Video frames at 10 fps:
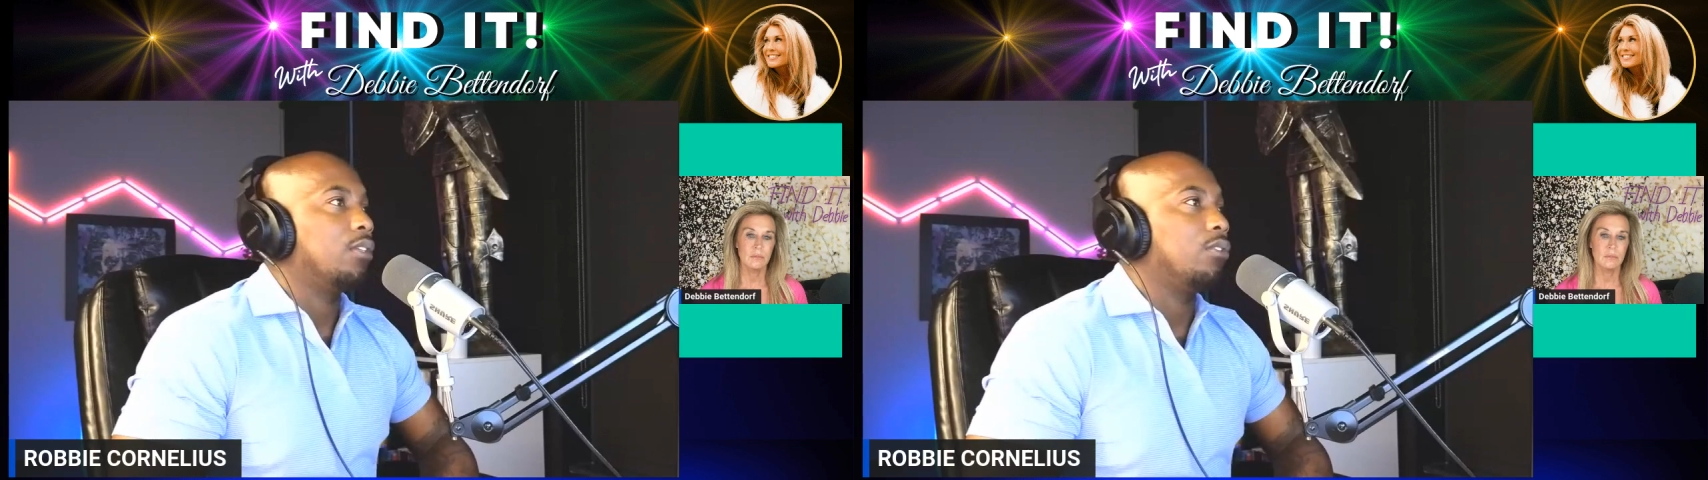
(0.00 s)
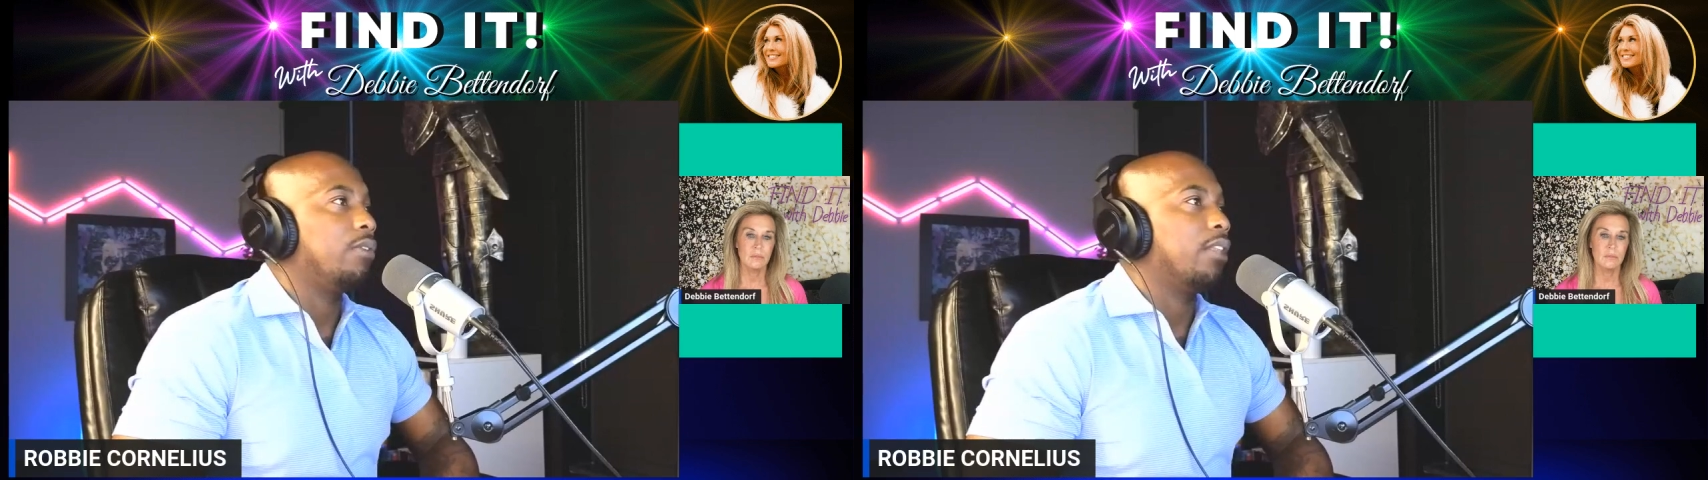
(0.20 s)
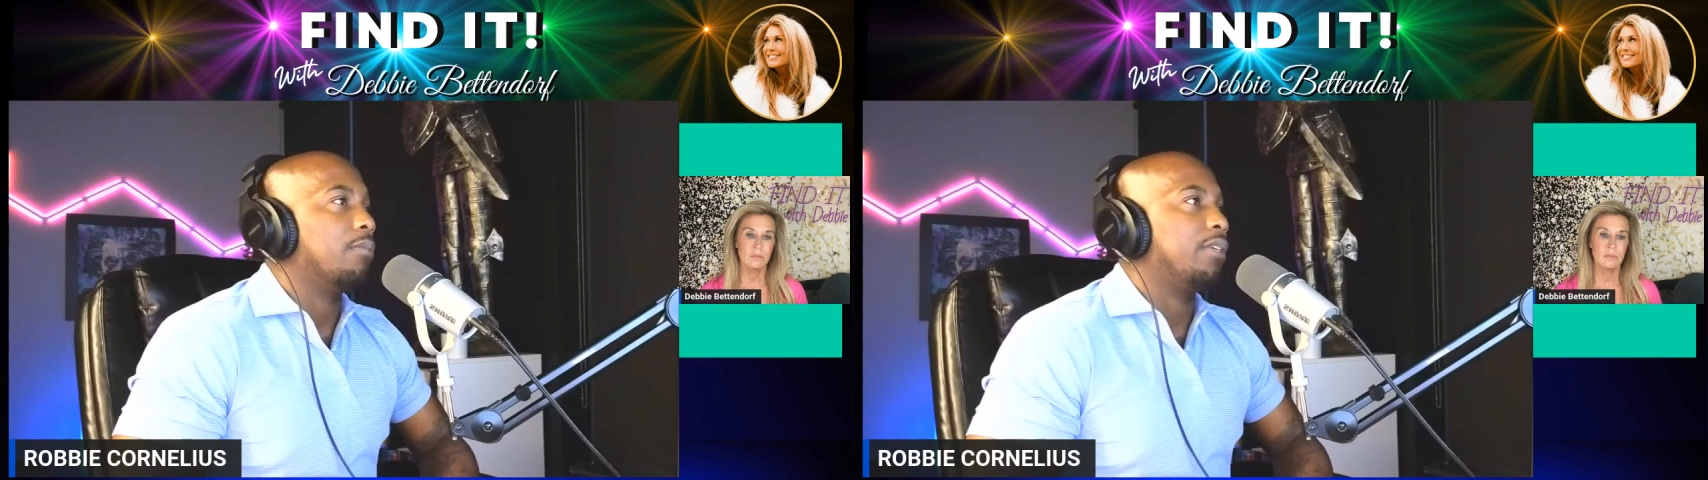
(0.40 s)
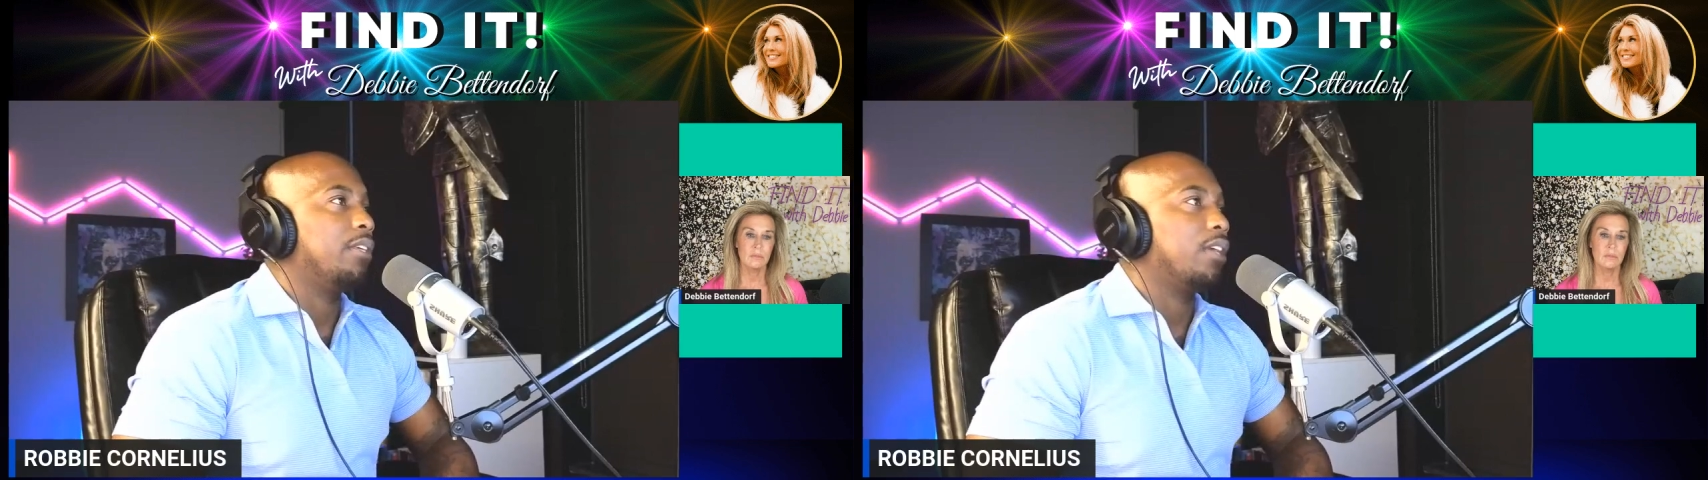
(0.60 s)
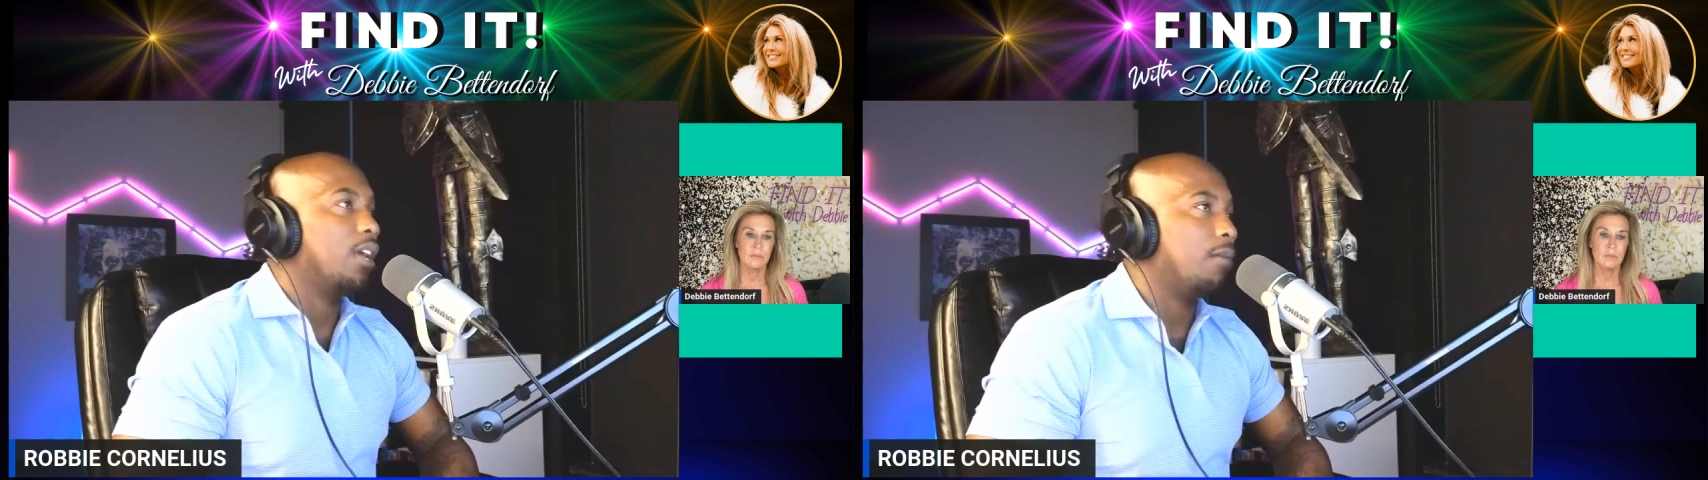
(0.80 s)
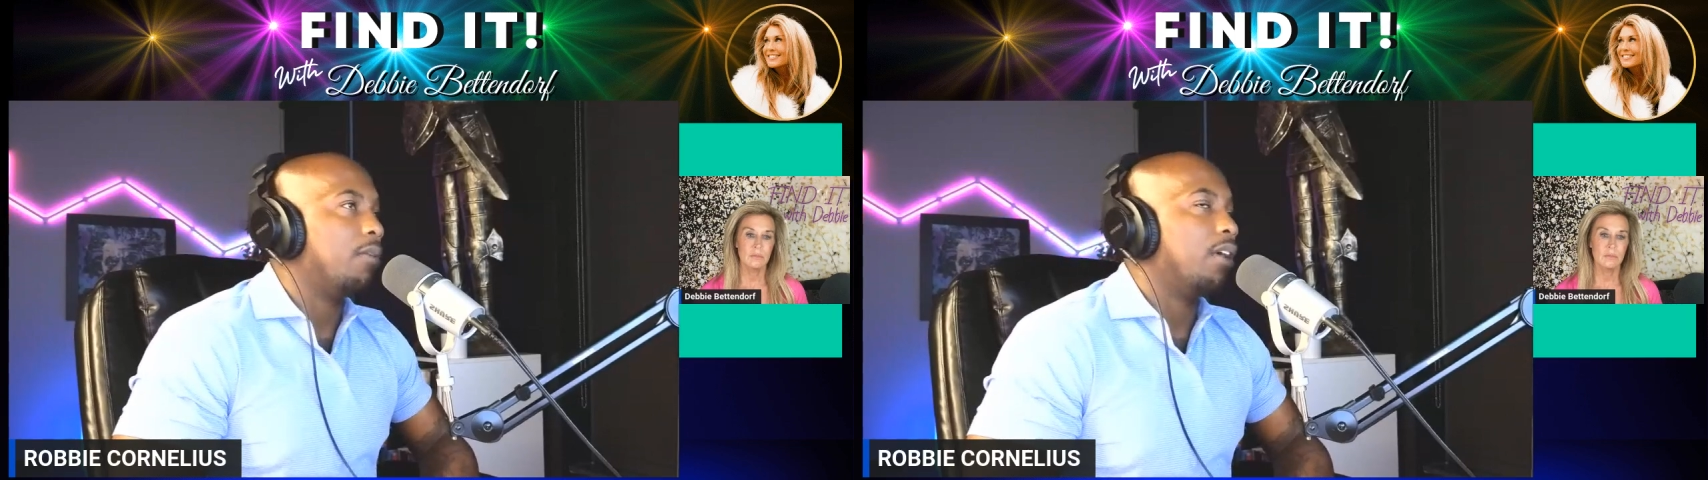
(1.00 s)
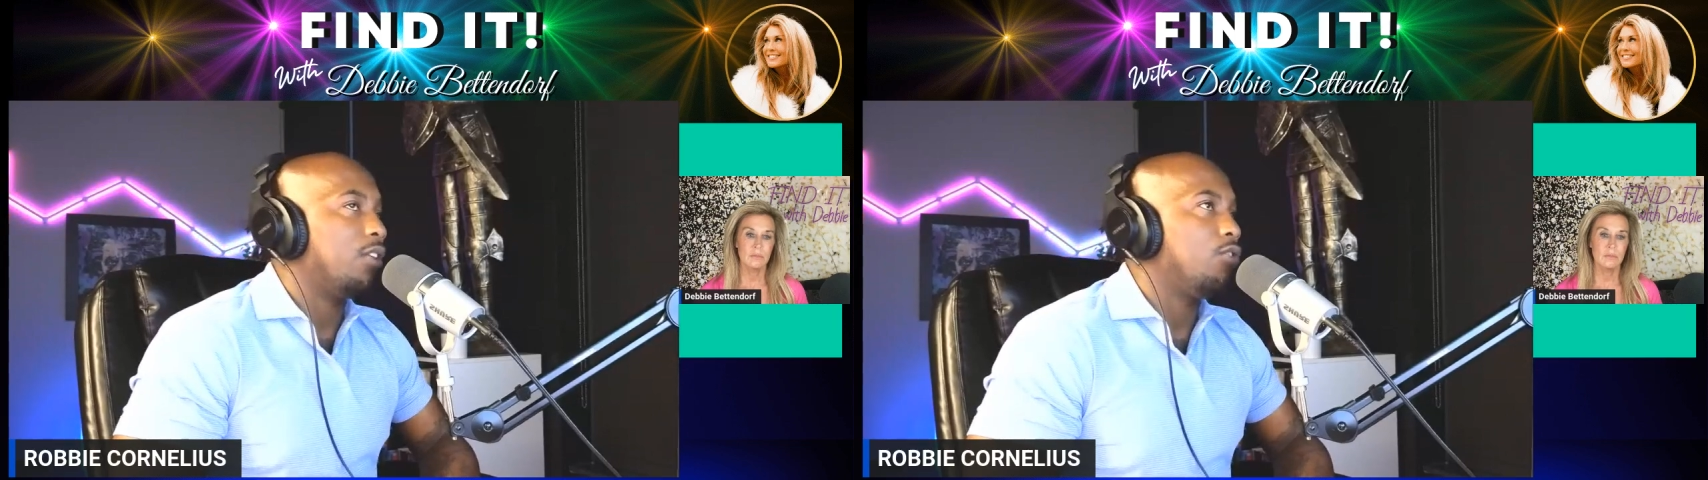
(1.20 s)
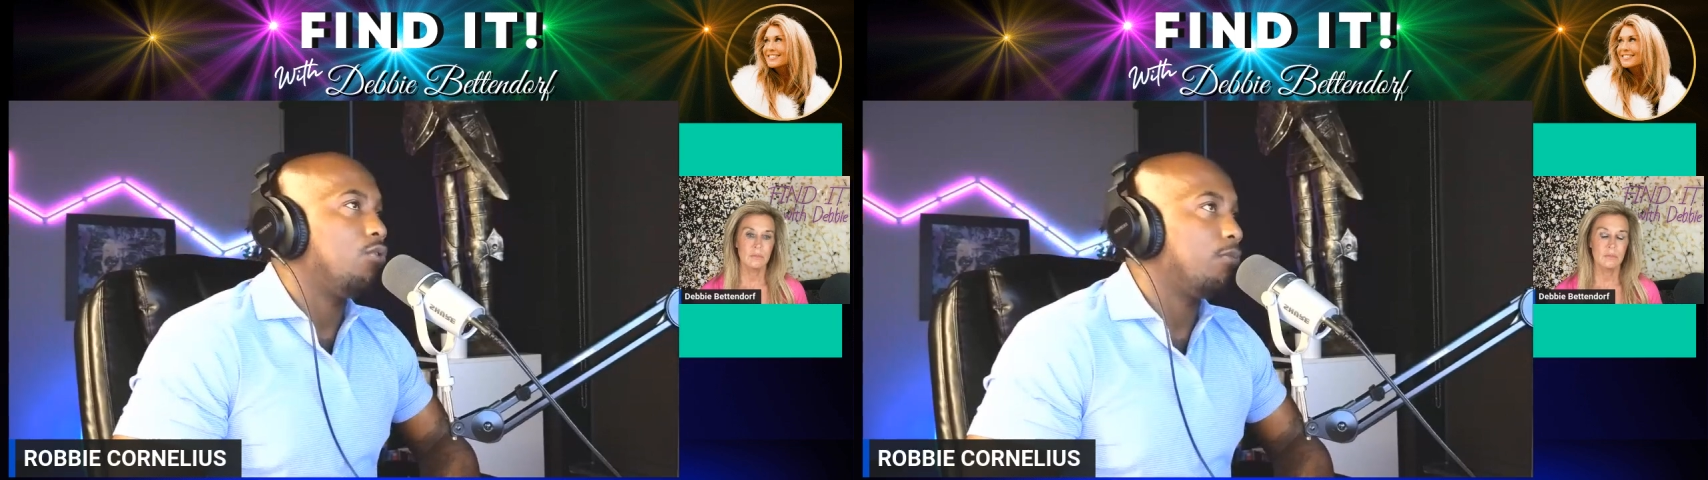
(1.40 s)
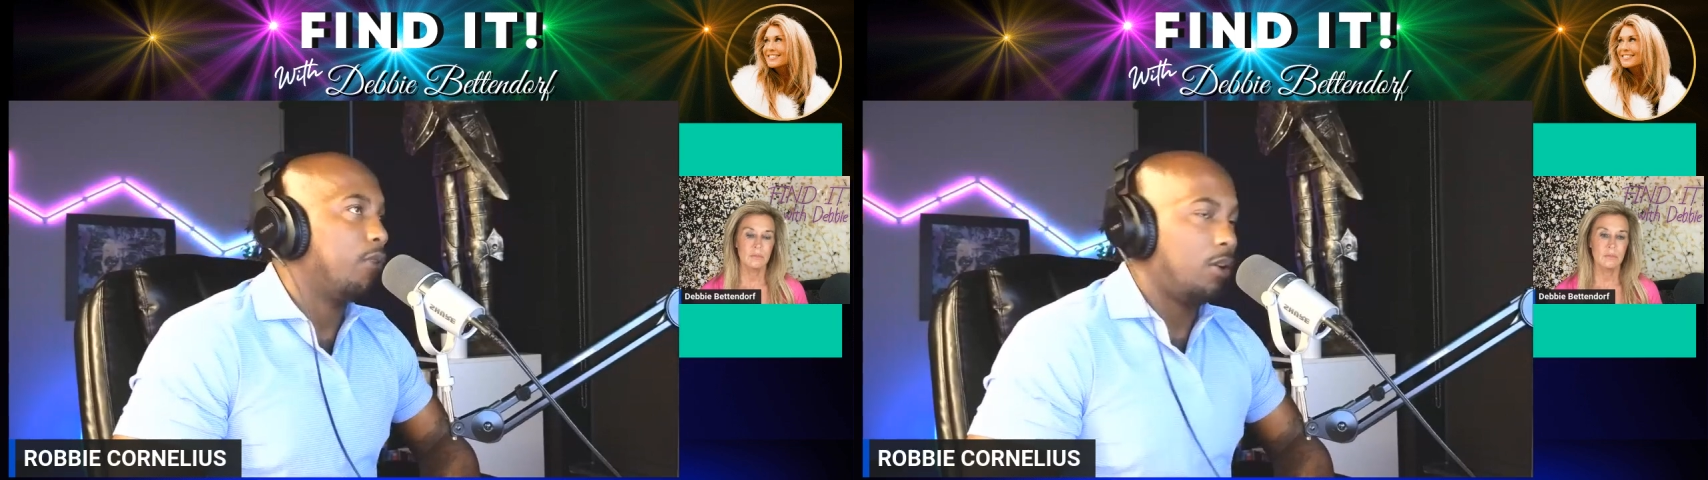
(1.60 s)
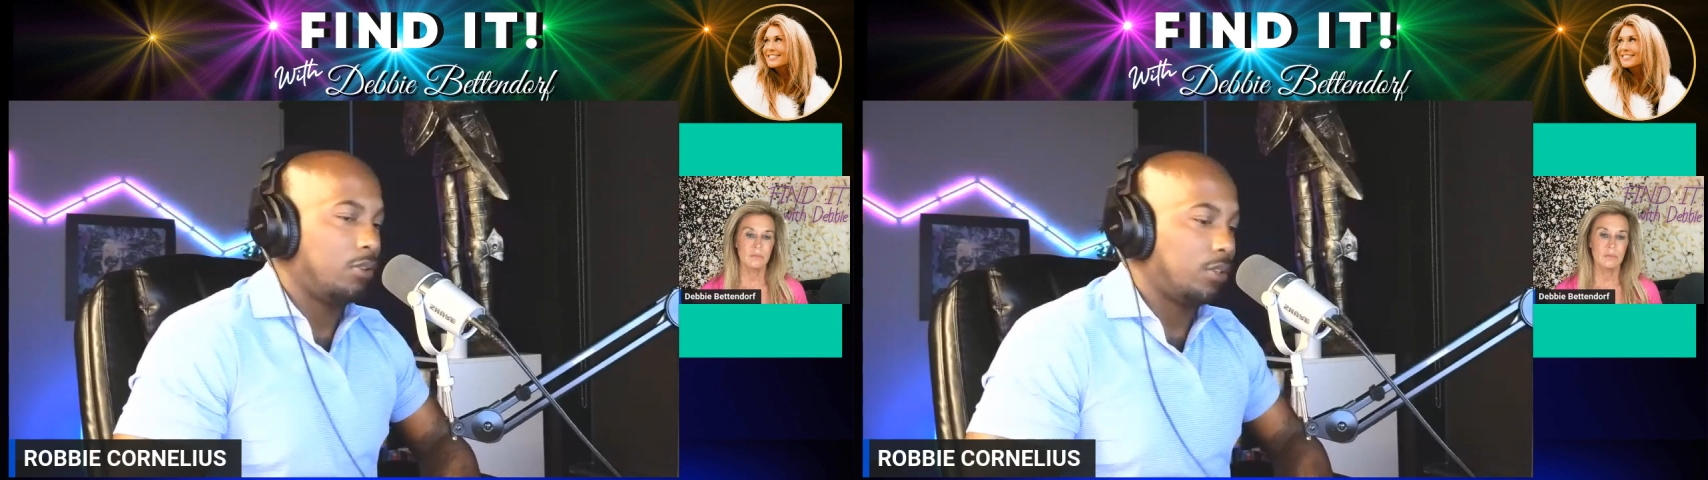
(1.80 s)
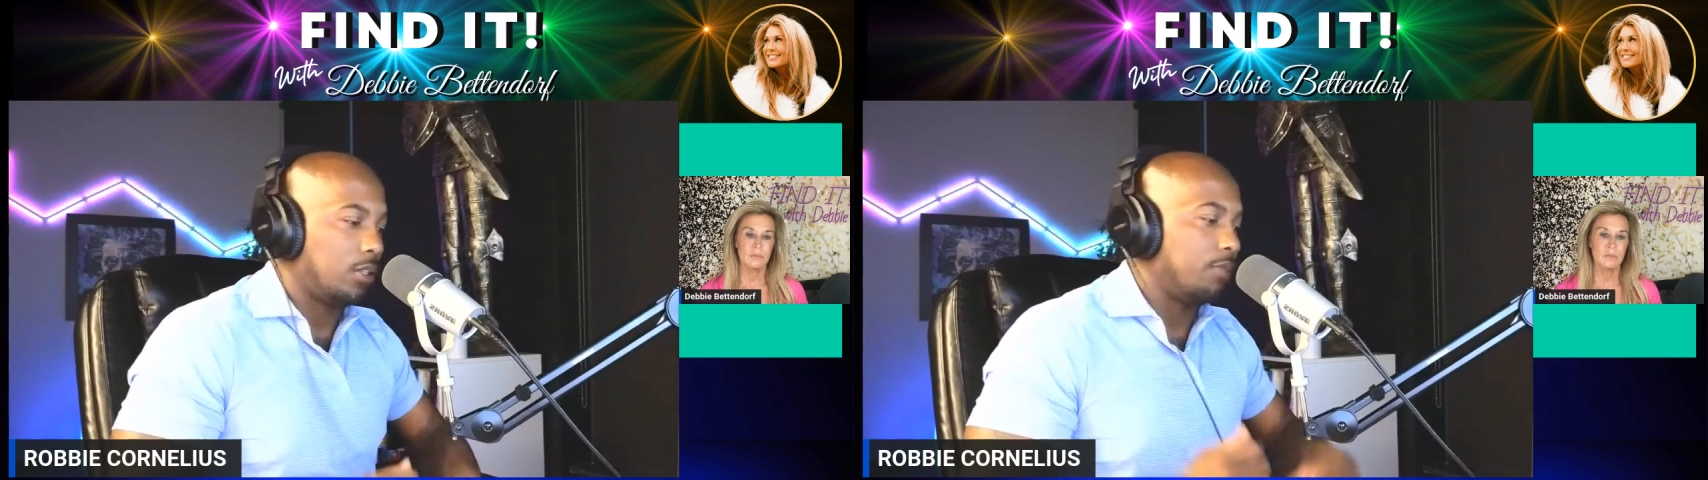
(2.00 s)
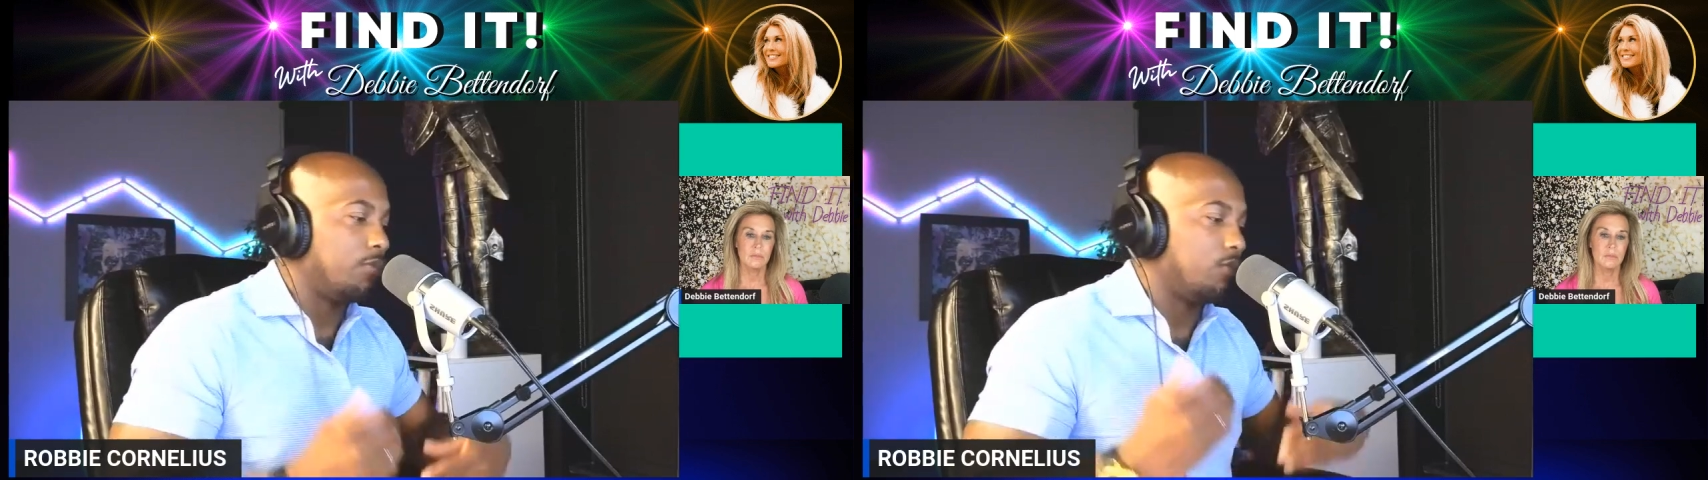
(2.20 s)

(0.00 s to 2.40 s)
You have to become a new person.